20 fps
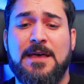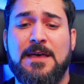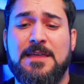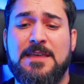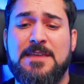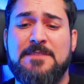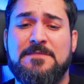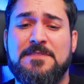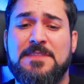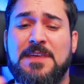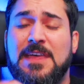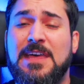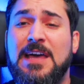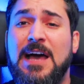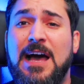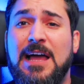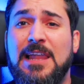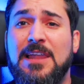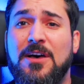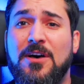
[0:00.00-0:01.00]
Even the
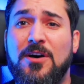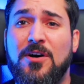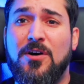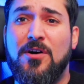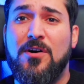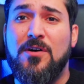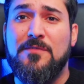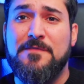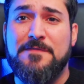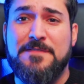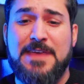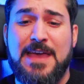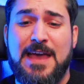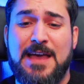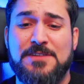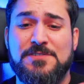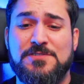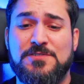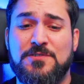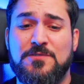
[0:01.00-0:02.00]
colour of the
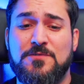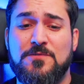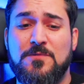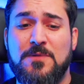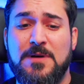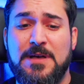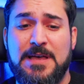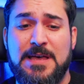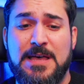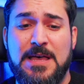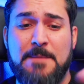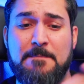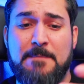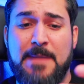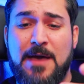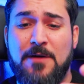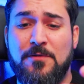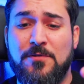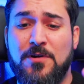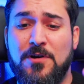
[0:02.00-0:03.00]
actual
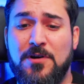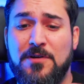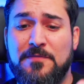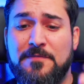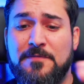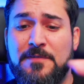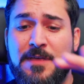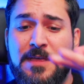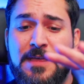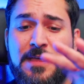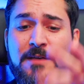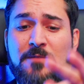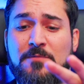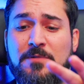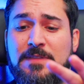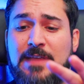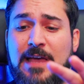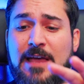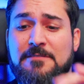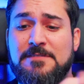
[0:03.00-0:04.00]
Malkoff with
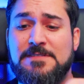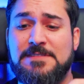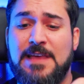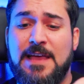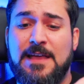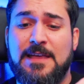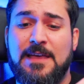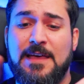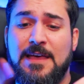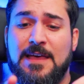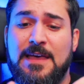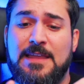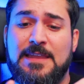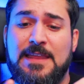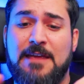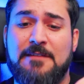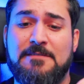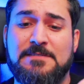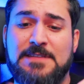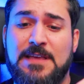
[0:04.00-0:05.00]
the Arisaka and the
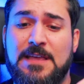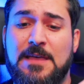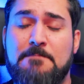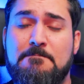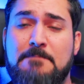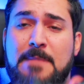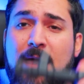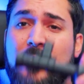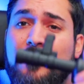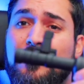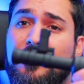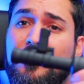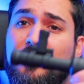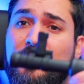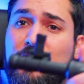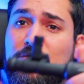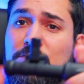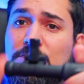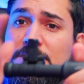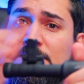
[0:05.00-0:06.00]
Arisaka mount, and of
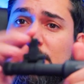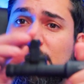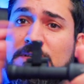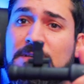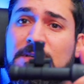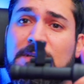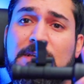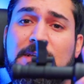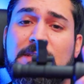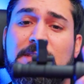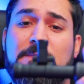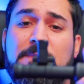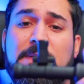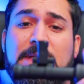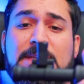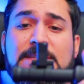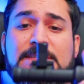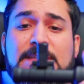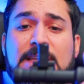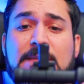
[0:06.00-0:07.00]
course the
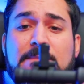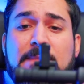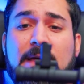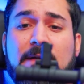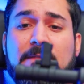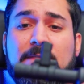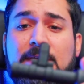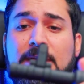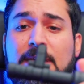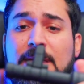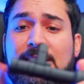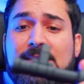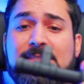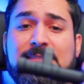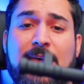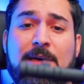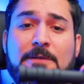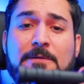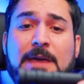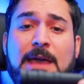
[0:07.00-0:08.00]
Picatinny mount there and a
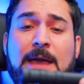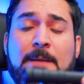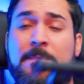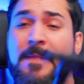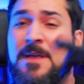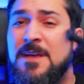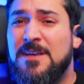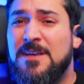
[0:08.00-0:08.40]
tail cap,